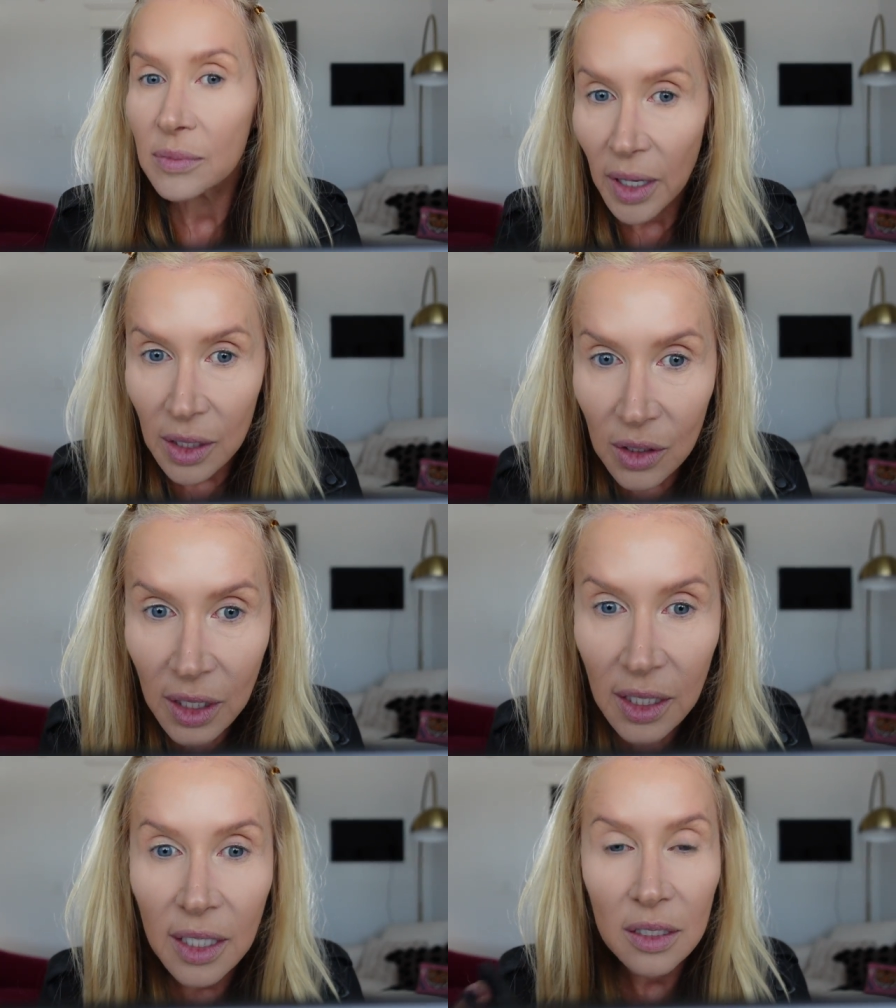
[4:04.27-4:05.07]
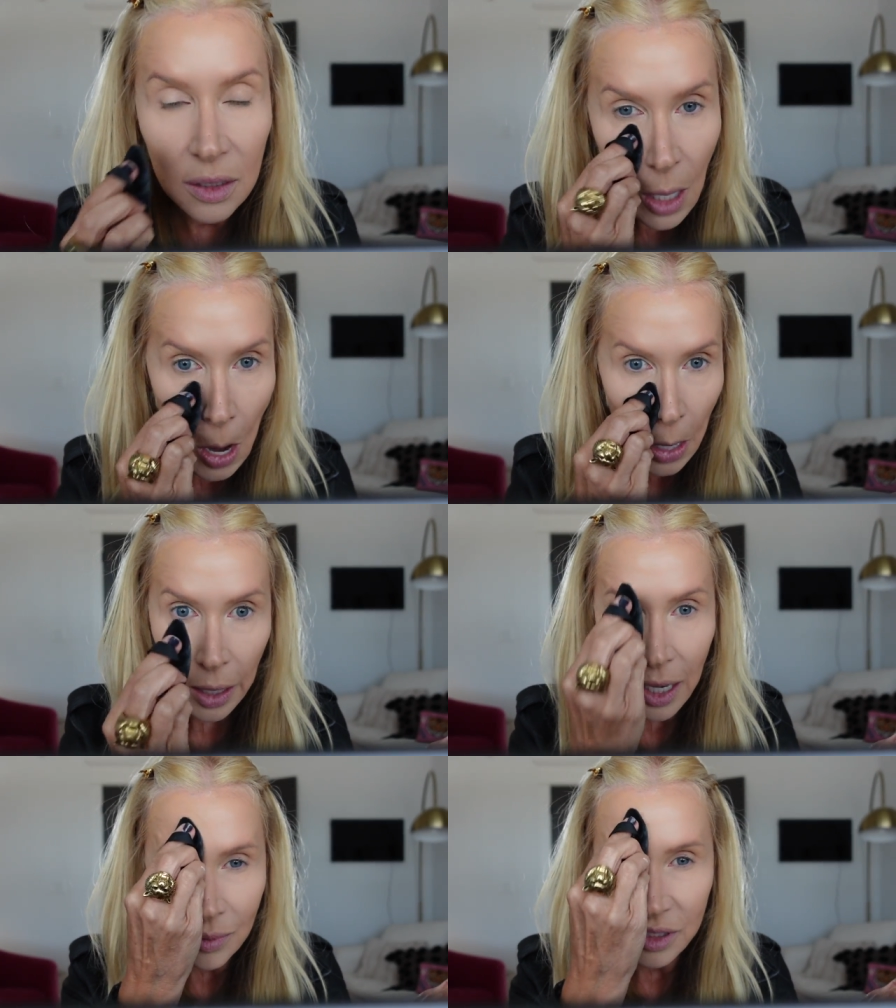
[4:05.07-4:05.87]
My goodness.
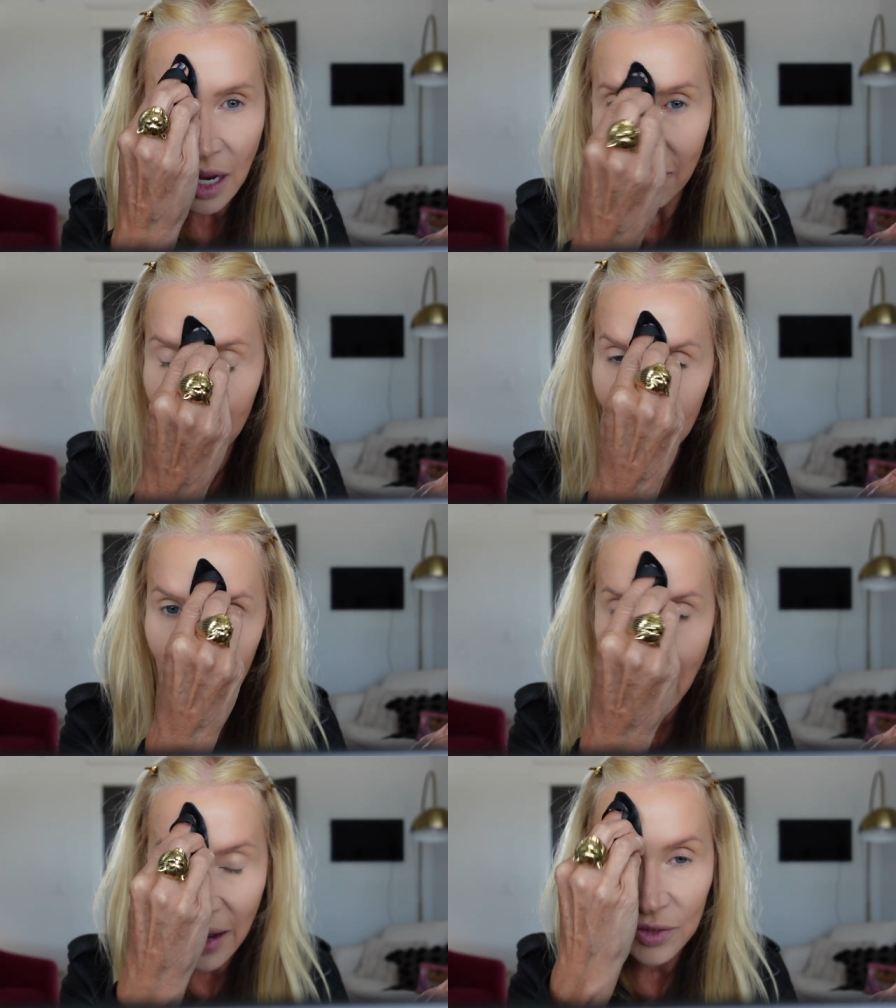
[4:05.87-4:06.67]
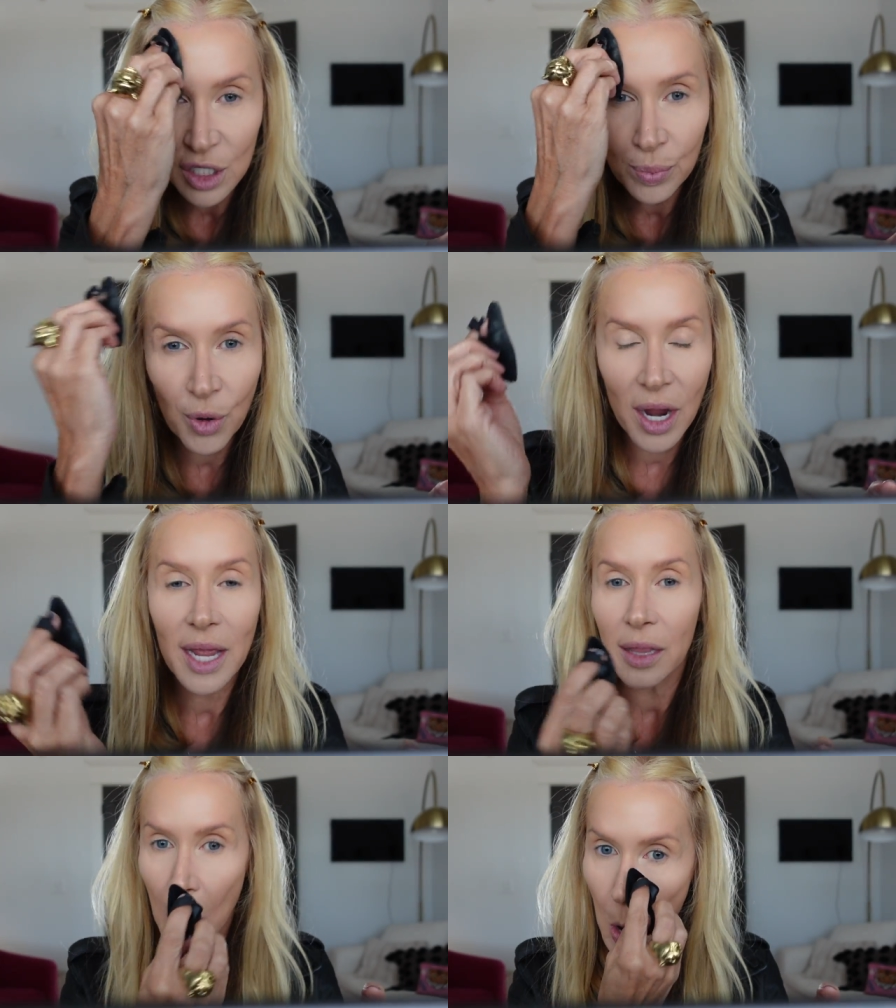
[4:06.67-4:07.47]
Okay, I'm definitely going to have to
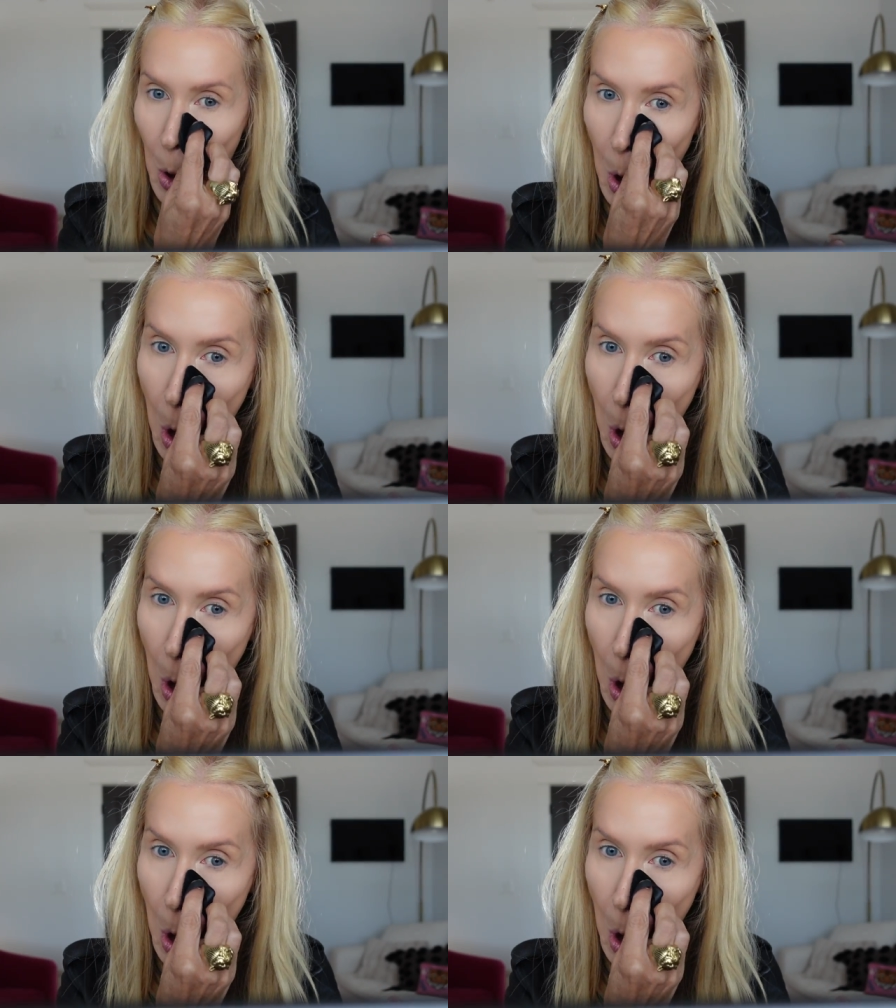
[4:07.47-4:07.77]
spray though.